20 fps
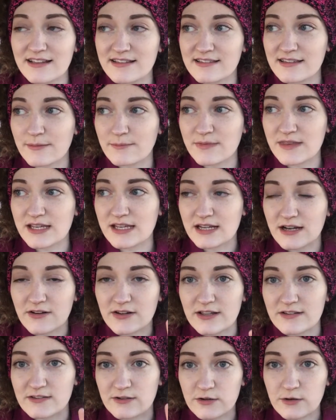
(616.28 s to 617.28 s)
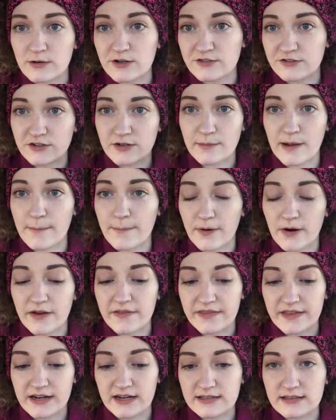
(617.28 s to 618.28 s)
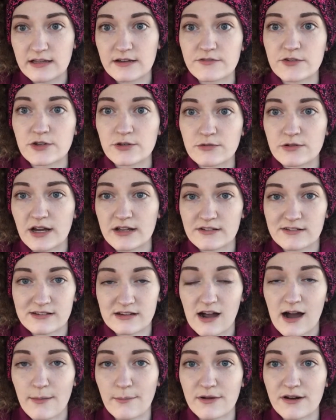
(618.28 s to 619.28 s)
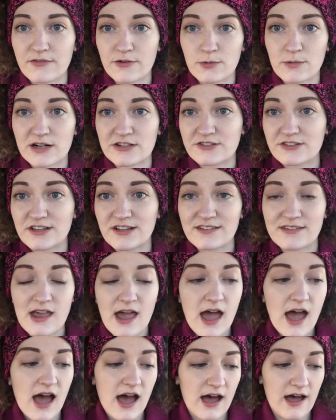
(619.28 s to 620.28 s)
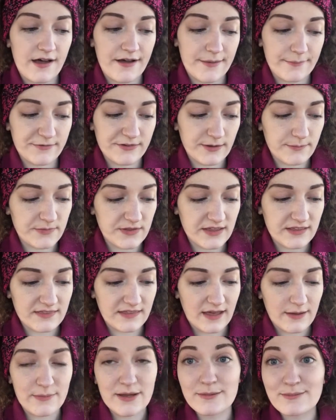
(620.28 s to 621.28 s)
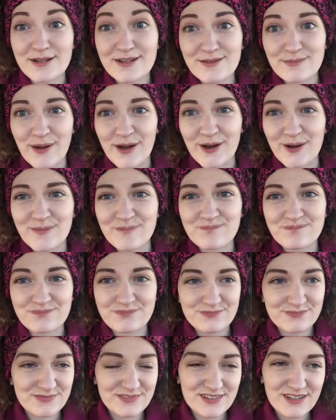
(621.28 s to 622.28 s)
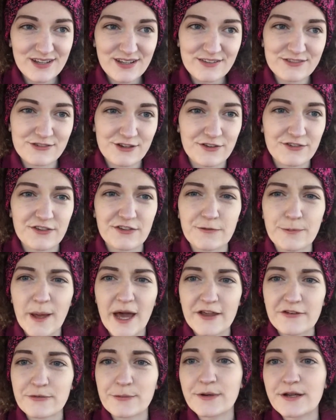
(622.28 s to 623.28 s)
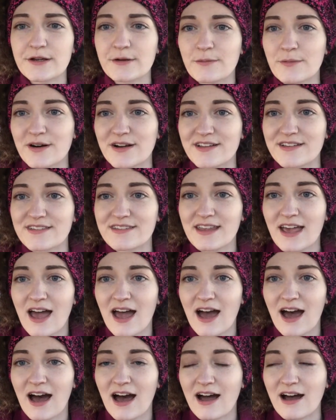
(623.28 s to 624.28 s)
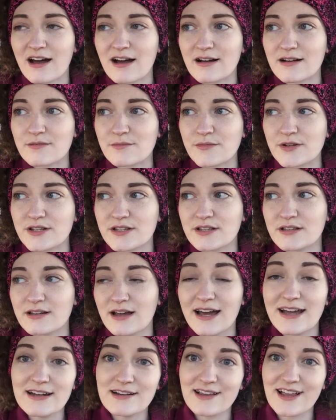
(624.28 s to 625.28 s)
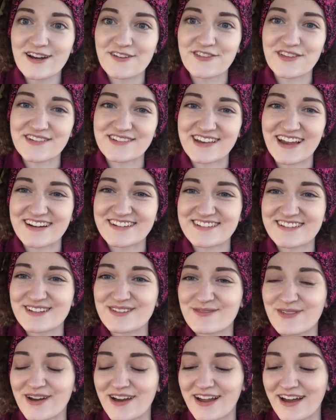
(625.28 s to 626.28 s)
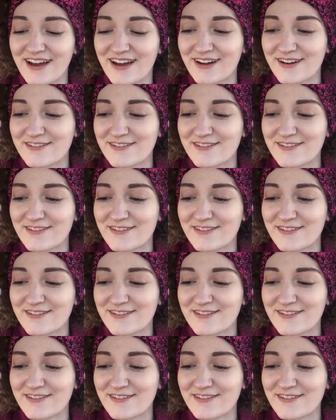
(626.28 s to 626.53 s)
something. I'll answer the question on my part, and then I'd love you guys to comment if you're watching this. Something that made me smile just this past week was, I had a lot of things actually, but